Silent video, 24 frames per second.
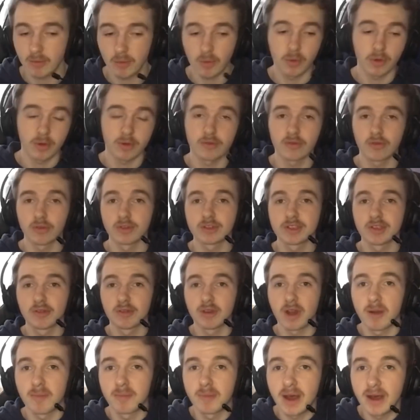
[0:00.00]
okay, well, of
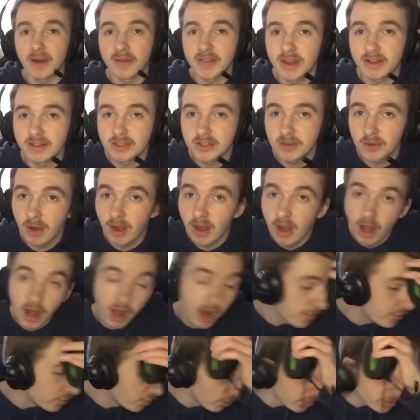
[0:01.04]
course, they all like bow down to her.